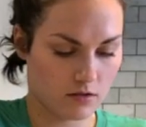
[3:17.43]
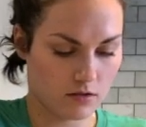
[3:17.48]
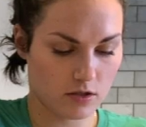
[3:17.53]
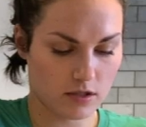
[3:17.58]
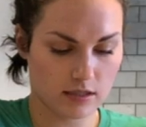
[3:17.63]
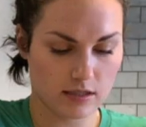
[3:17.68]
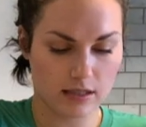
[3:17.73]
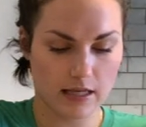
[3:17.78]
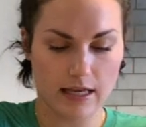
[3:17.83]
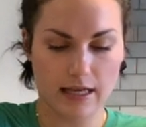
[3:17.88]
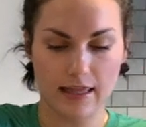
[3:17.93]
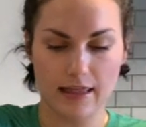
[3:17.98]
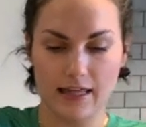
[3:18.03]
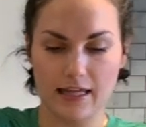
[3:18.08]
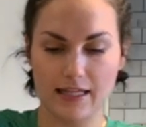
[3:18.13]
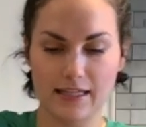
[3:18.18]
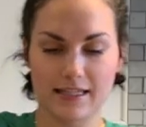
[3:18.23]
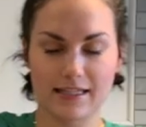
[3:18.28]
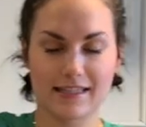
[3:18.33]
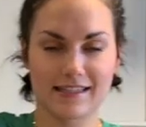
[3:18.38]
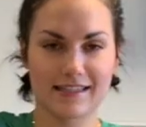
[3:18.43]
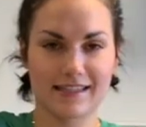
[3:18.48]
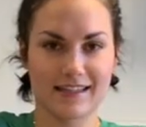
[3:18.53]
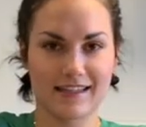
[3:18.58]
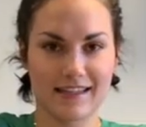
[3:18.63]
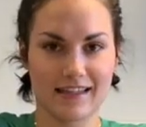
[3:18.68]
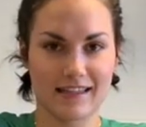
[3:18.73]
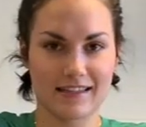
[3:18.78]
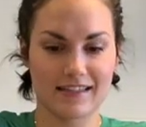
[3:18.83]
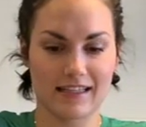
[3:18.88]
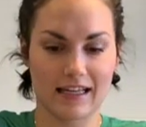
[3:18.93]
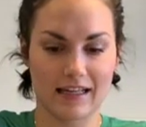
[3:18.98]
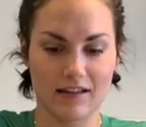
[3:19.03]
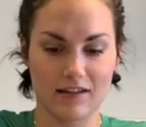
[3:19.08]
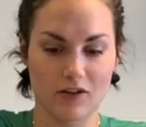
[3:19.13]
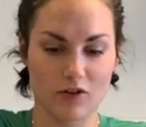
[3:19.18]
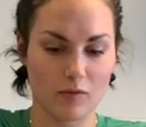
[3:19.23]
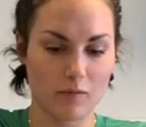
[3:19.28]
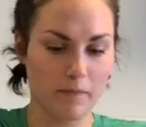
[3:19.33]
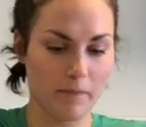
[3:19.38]
Just like this. It's like a
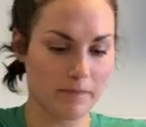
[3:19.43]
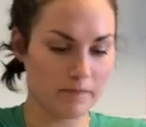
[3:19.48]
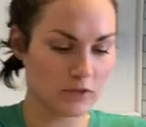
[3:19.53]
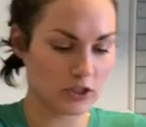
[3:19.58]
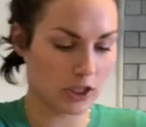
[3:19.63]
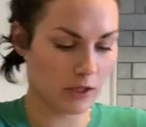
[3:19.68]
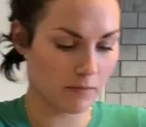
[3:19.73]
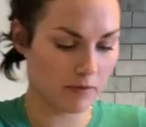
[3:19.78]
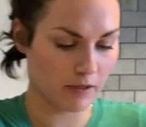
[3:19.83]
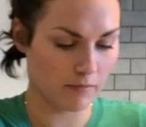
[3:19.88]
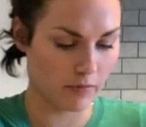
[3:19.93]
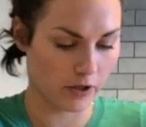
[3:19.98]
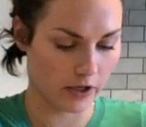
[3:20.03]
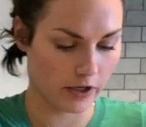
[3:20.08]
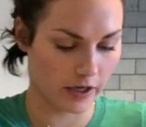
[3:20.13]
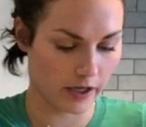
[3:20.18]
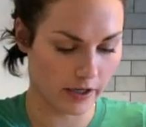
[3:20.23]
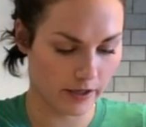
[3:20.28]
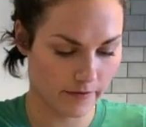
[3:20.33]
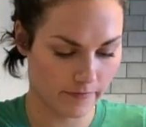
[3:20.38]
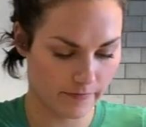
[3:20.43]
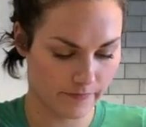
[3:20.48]
little chickpea burger.